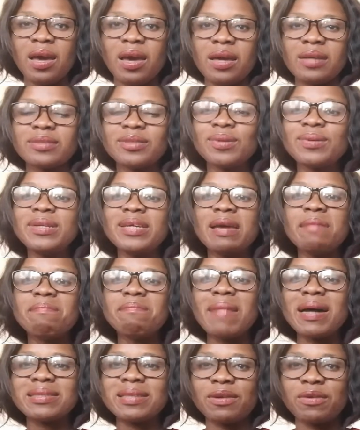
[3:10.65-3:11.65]
It's only a
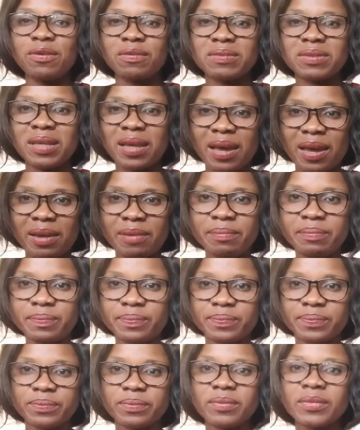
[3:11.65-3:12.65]
matter of time
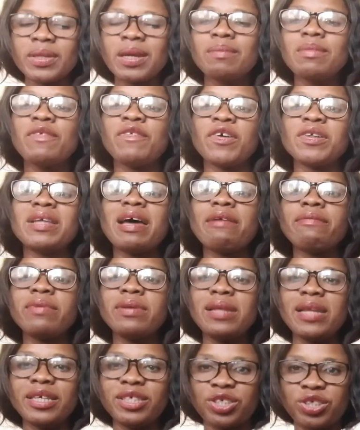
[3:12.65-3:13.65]
before that
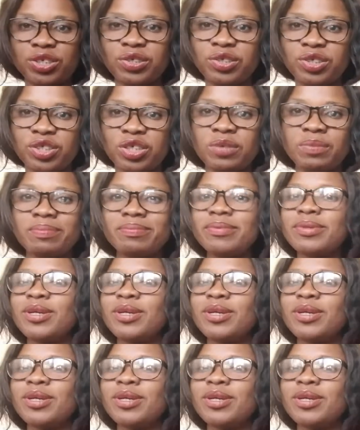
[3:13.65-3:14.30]
relationship,